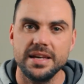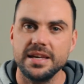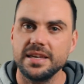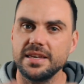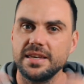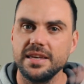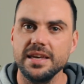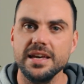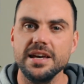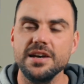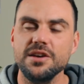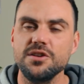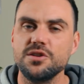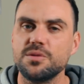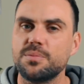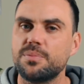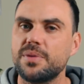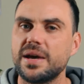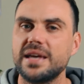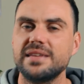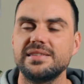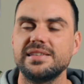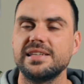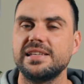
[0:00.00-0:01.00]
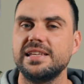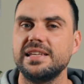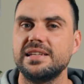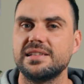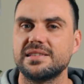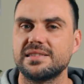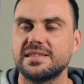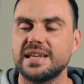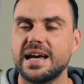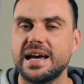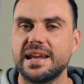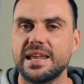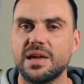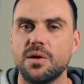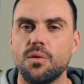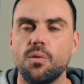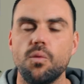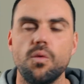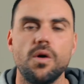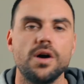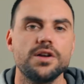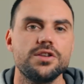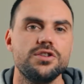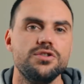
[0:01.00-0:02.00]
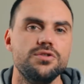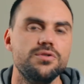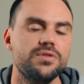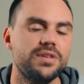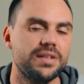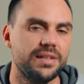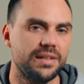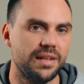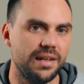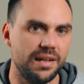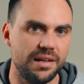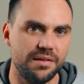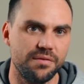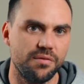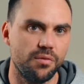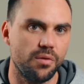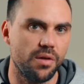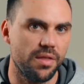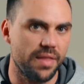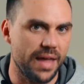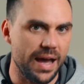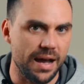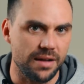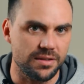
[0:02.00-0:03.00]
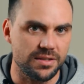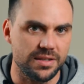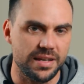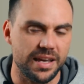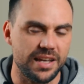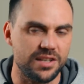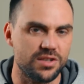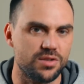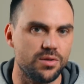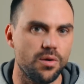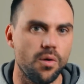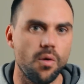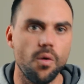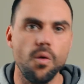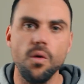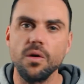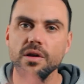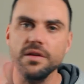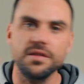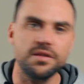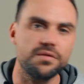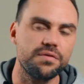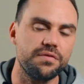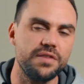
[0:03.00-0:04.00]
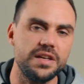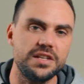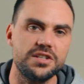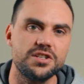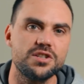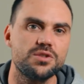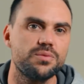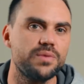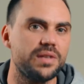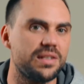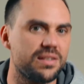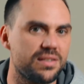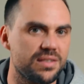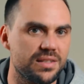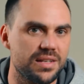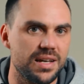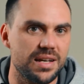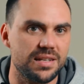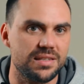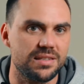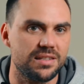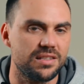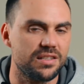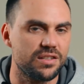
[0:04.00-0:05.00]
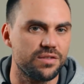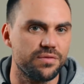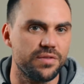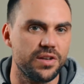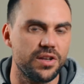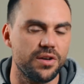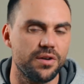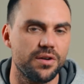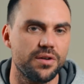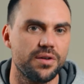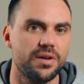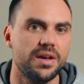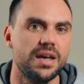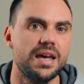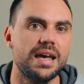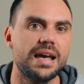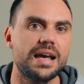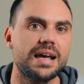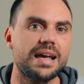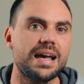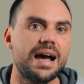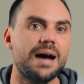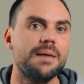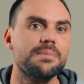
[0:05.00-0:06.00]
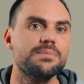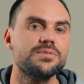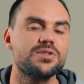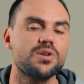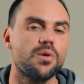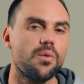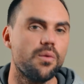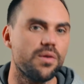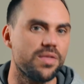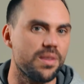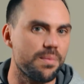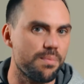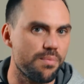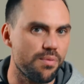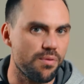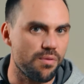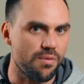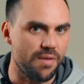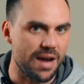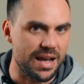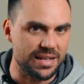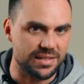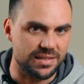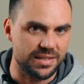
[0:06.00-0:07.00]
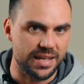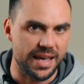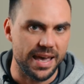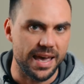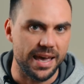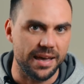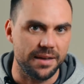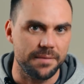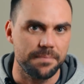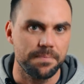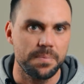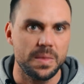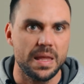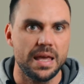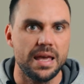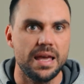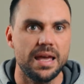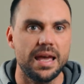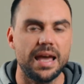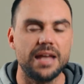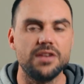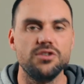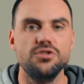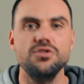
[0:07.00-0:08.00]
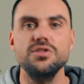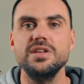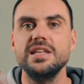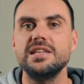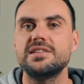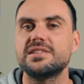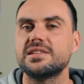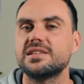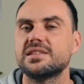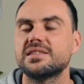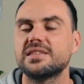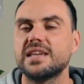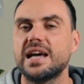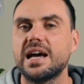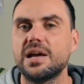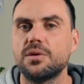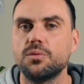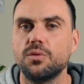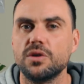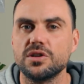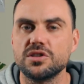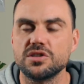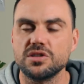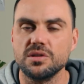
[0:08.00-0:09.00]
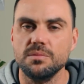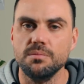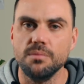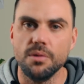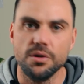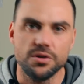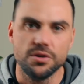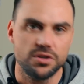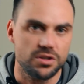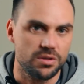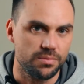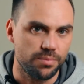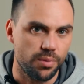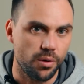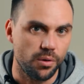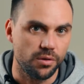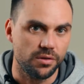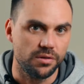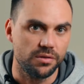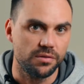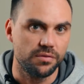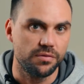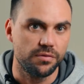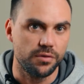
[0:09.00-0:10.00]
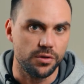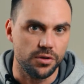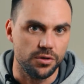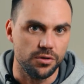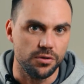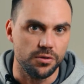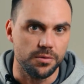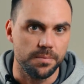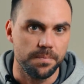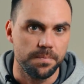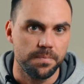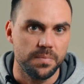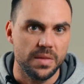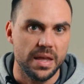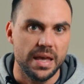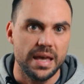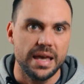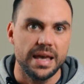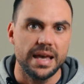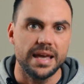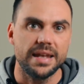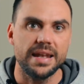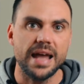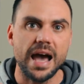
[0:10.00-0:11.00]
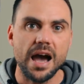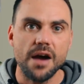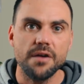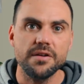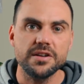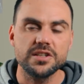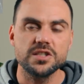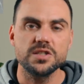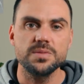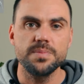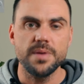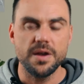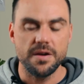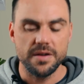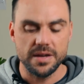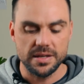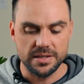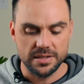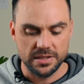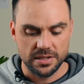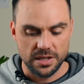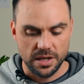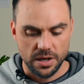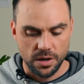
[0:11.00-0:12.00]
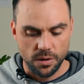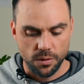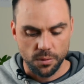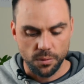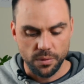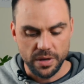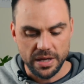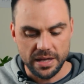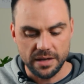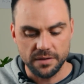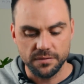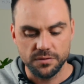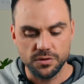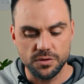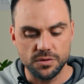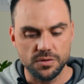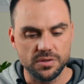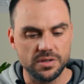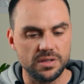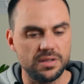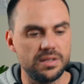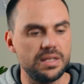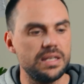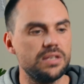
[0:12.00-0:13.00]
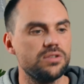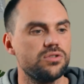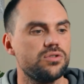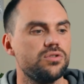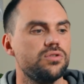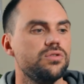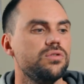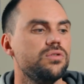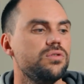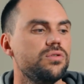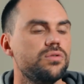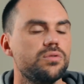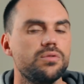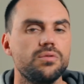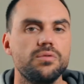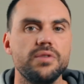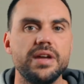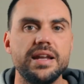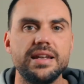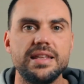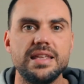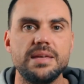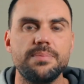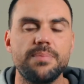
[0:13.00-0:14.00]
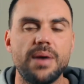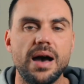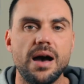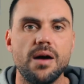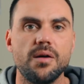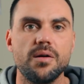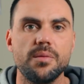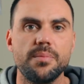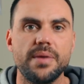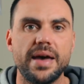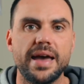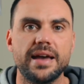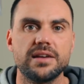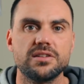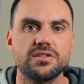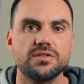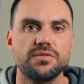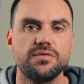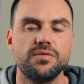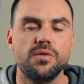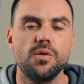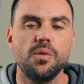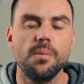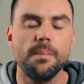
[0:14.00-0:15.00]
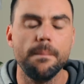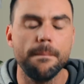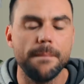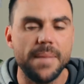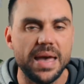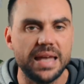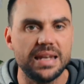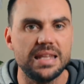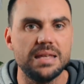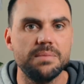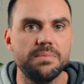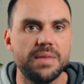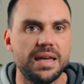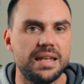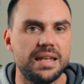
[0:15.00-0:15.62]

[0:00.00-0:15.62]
Here, you're basically deciding what you can live without, as all of the features we discussed in this video comes with a price tag, and you need to decide what's the most important for you. In our experience, we have used these two Red-E power banks for many